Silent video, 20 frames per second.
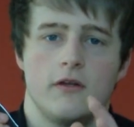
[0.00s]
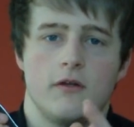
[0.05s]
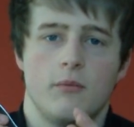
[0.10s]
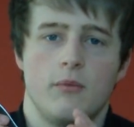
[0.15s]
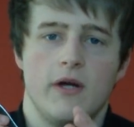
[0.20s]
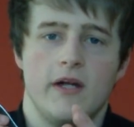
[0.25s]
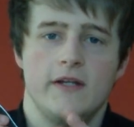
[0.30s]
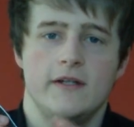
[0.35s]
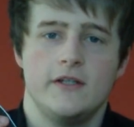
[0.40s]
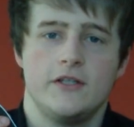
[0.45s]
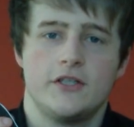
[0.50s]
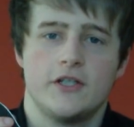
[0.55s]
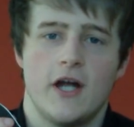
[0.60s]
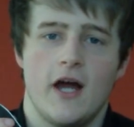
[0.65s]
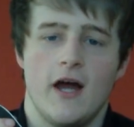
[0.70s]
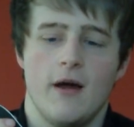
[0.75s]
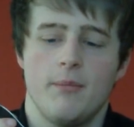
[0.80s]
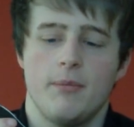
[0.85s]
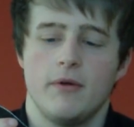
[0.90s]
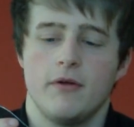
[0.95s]
The way you
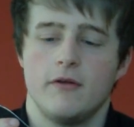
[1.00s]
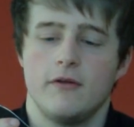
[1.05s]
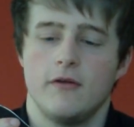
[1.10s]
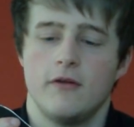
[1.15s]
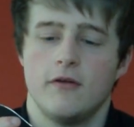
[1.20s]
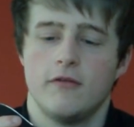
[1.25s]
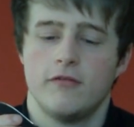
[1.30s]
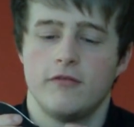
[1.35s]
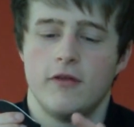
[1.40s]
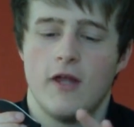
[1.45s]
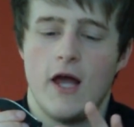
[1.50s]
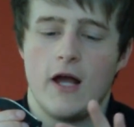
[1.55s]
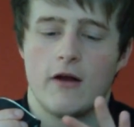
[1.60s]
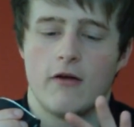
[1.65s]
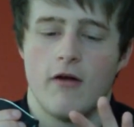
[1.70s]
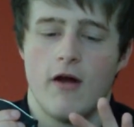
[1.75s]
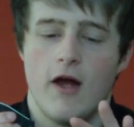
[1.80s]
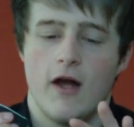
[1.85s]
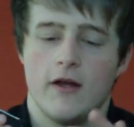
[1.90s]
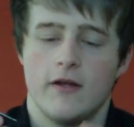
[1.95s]
sharpen a flat
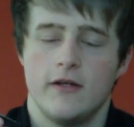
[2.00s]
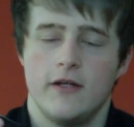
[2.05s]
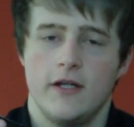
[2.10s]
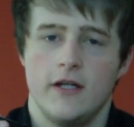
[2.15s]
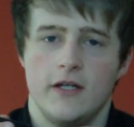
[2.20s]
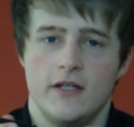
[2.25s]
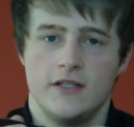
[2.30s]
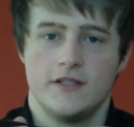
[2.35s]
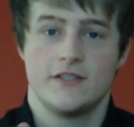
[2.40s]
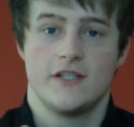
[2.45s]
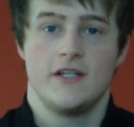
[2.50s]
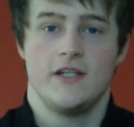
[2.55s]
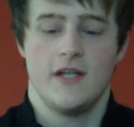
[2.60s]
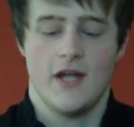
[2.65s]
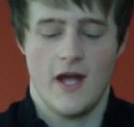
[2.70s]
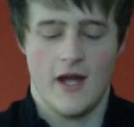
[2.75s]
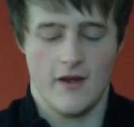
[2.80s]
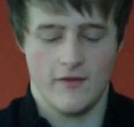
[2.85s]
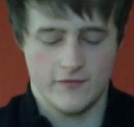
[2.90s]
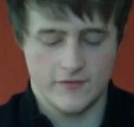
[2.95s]
grind is
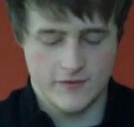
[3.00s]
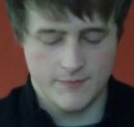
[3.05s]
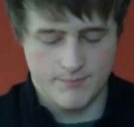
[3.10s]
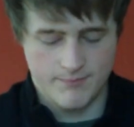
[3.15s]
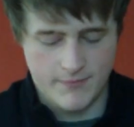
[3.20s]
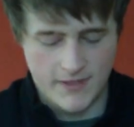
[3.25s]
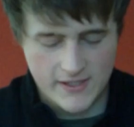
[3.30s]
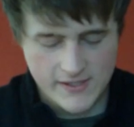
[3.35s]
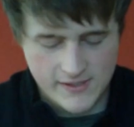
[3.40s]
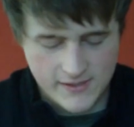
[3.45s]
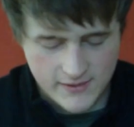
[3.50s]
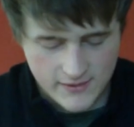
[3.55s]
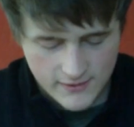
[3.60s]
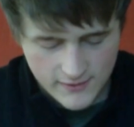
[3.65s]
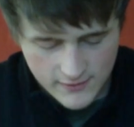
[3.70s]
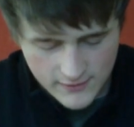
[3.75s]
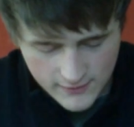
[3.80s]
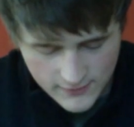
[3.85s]
you have to meet